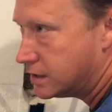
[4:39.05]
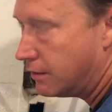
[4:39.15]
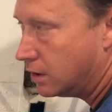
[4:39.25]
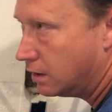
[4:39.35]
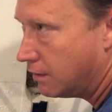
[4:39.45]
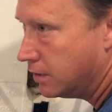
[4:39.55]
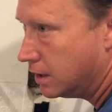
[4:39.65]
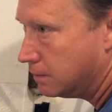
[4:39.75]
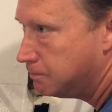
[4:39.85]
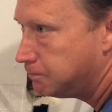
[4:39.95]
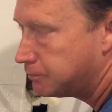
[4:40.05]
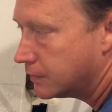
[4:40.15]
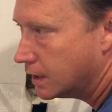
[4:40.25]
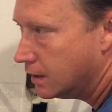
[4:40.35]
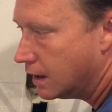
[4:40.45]
Several of the
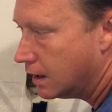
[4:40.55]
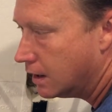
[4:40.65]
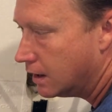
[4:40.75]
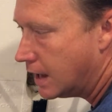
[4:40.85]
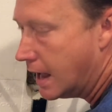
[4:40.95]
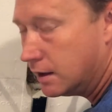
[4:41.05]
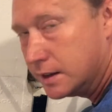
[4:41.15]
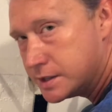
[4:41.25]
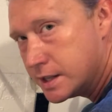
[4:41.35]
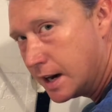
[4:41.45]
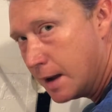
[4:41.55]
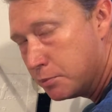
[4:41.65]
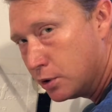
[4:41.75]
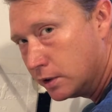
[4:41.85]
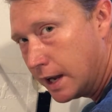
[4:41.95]
outlets that I
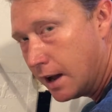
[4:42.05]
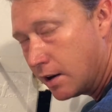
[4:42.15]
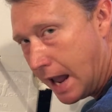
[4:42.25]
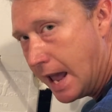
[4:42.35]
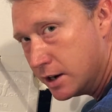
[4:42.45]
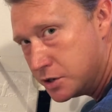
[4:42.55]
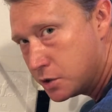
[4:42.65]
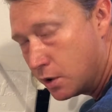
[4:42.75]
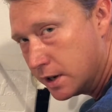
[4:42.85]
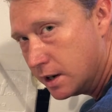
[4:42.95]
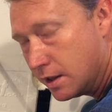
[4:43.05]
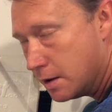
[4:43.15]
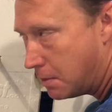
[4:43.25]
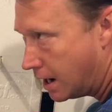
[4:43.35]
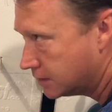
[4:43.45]
pulled out had shorted on
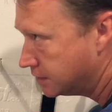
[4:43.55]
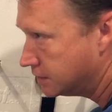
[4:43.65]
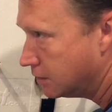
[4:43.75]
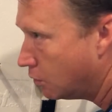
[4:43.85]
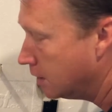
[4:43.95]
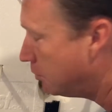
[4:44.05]
the boxes at one